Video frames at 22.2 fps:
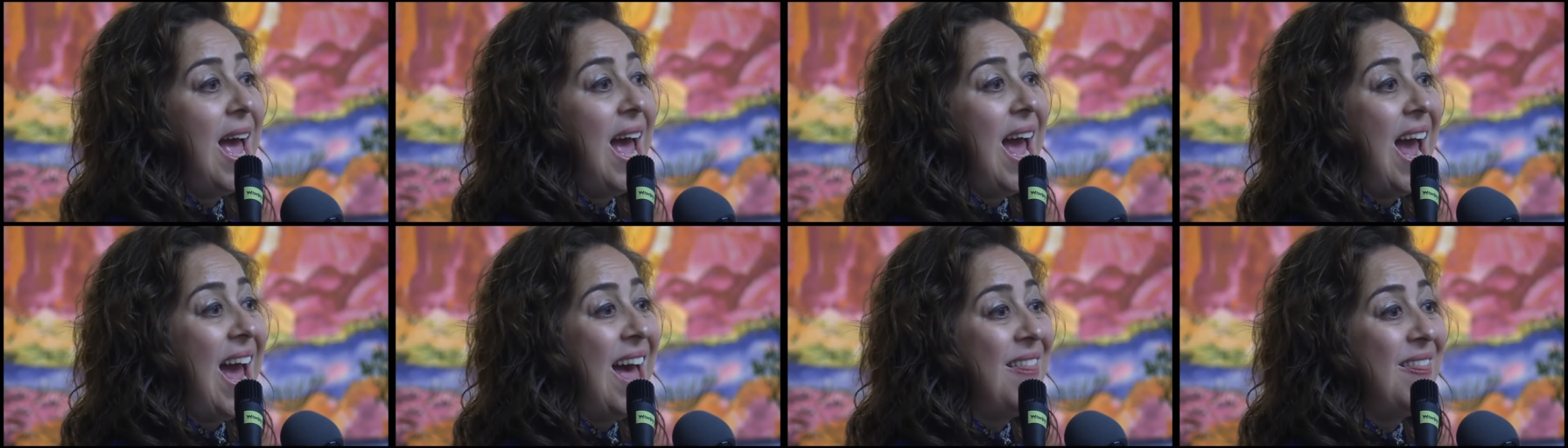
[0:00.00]

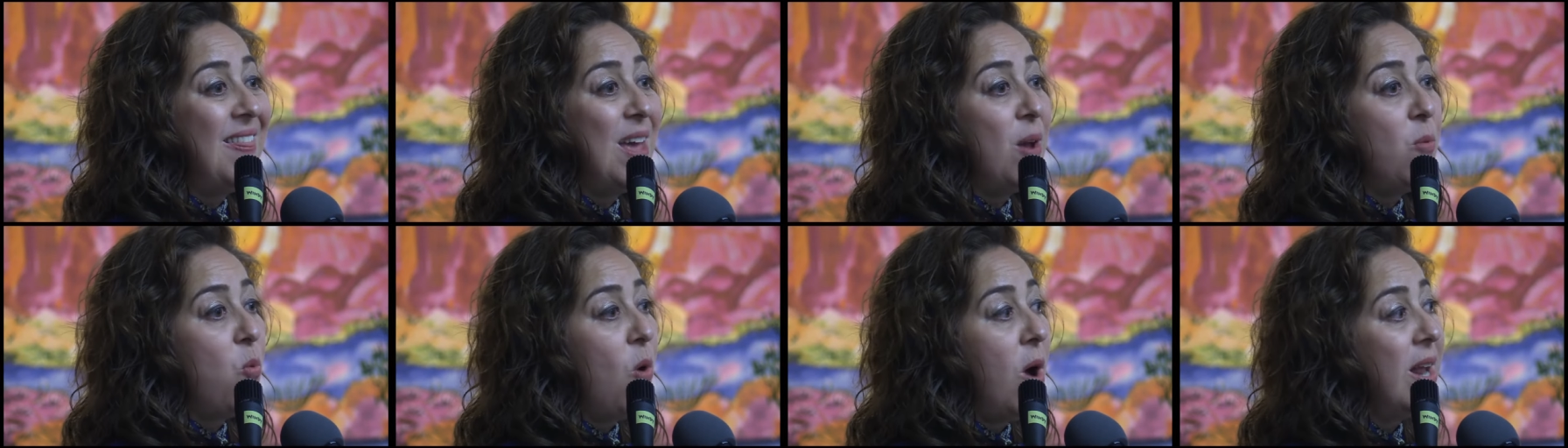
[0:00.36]
And
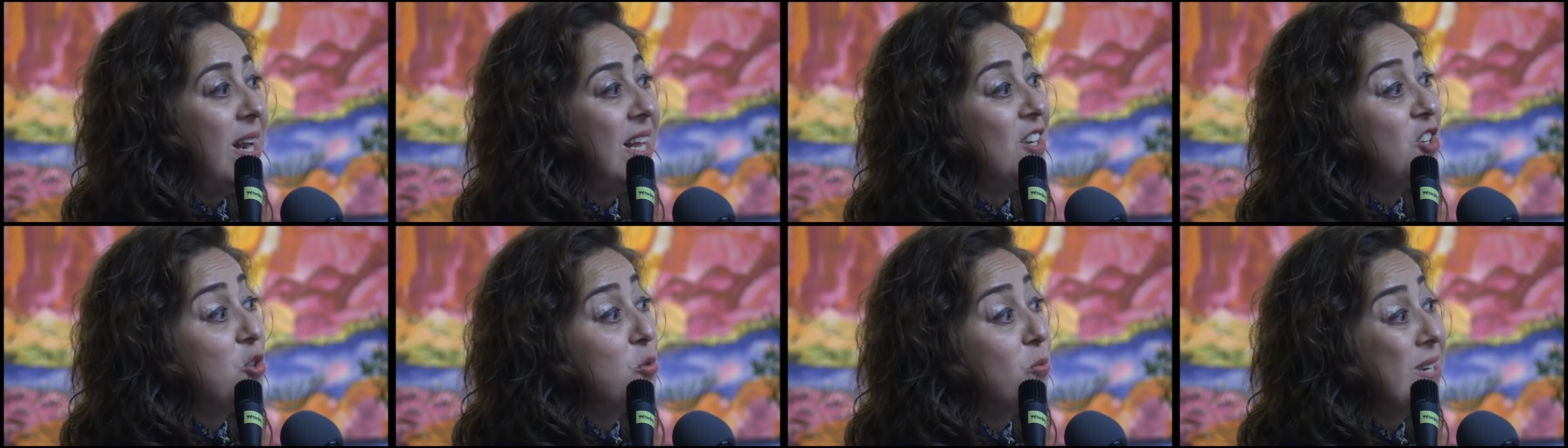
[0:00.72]
they
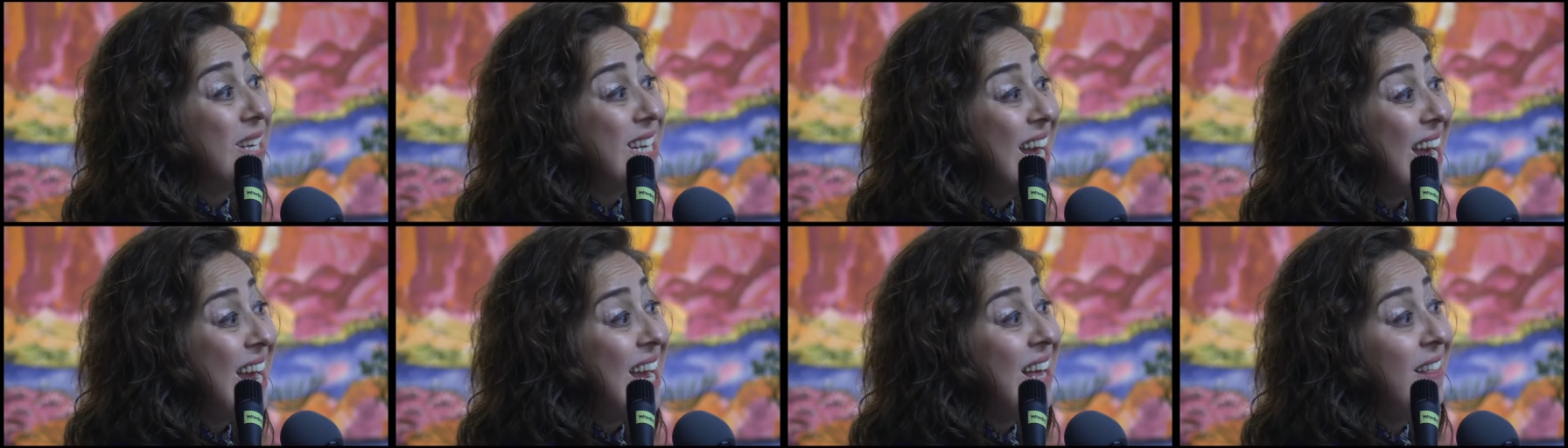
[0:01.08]
wanted to
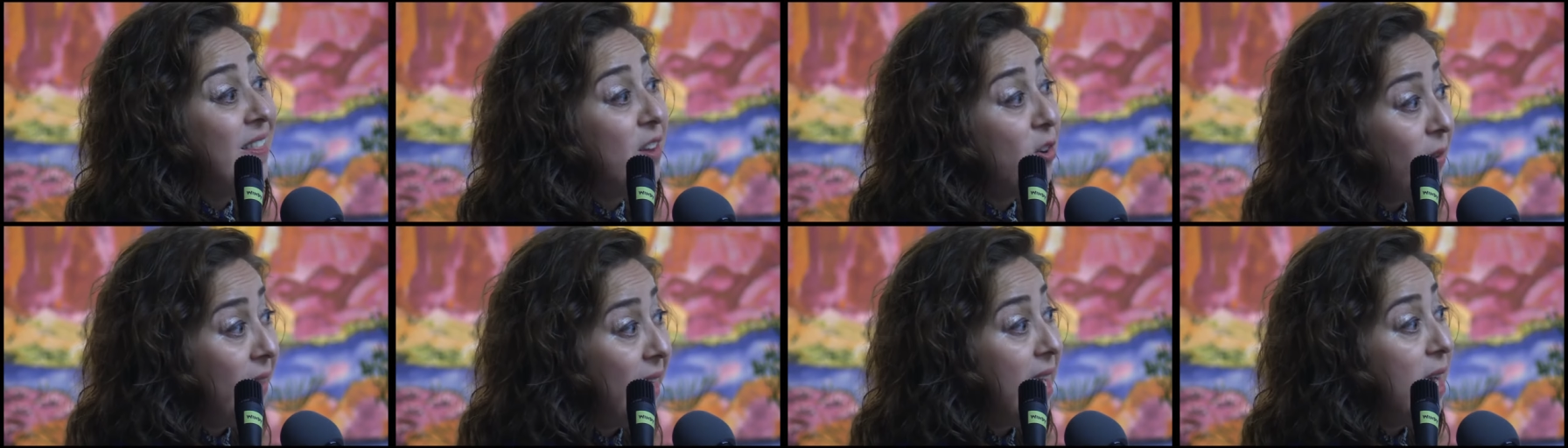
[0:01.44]
retain
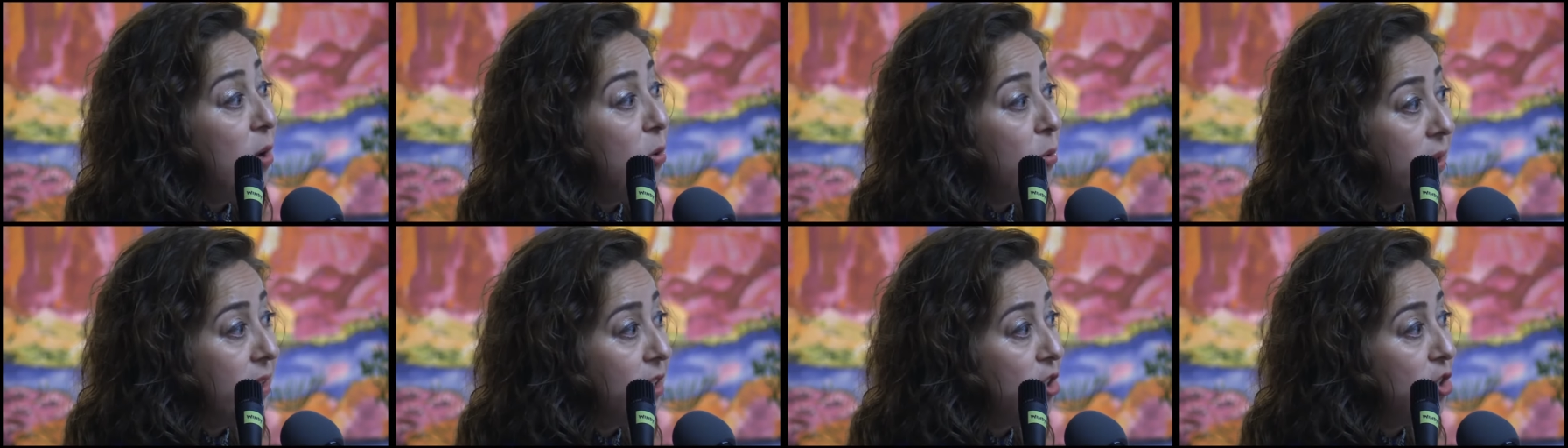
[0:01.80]
their
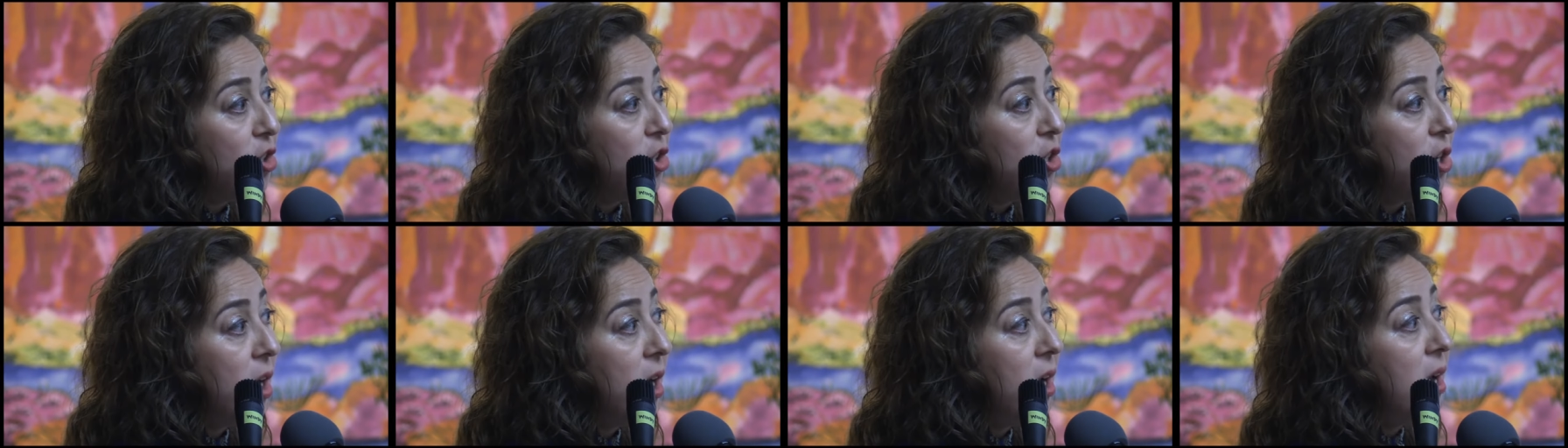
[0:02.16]

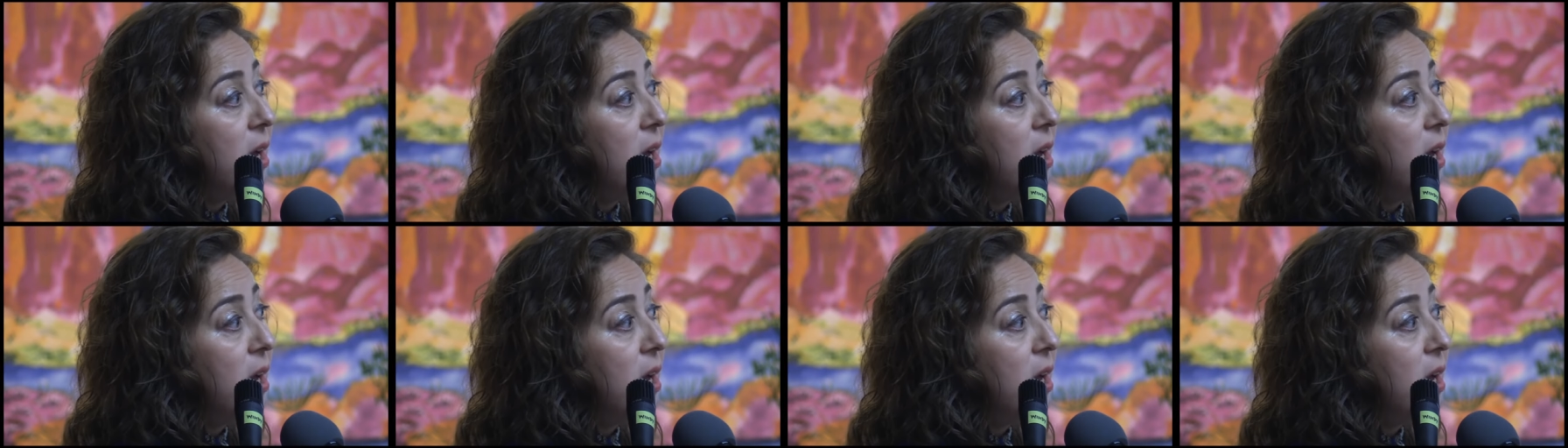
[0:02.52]
language,